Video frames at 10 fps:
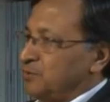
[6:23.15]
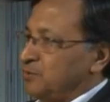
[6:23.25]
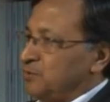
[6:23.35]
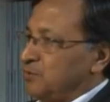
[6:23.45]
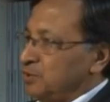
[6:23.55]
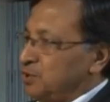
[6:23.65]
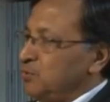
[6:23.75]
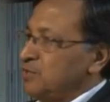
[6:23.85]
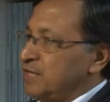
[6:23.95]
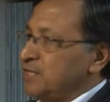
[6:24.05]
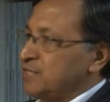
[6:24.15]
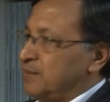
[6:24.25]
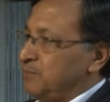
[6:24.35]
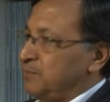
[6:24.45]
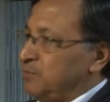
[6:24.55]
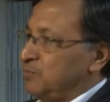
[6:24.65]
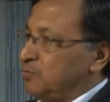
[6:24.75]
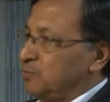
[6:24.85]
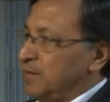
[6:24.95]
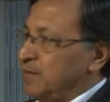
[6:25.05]
So she will send some
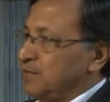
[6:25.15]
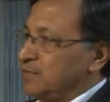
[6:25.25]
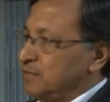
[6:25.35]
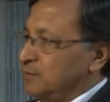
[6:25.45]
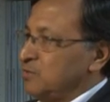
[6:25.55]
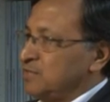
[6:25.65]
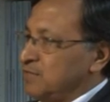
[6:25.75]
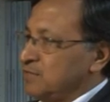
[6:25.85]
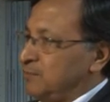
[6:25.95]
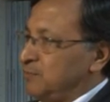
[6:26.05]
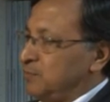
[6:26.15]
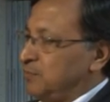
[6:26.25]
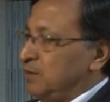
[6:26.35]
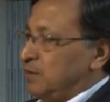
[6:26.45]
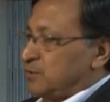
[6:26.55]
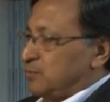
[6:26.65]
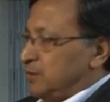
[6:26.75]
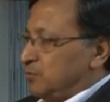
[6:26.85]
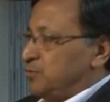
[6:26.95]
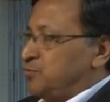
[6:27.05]
people to Bangladesh and we will send some people. So
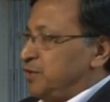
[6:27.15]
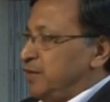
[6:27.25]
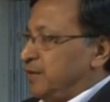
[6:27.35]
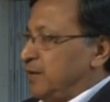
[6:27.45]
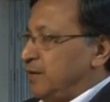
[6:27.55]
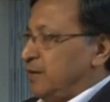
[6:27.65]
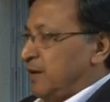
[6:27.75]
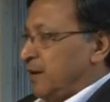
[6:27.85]
that we're training.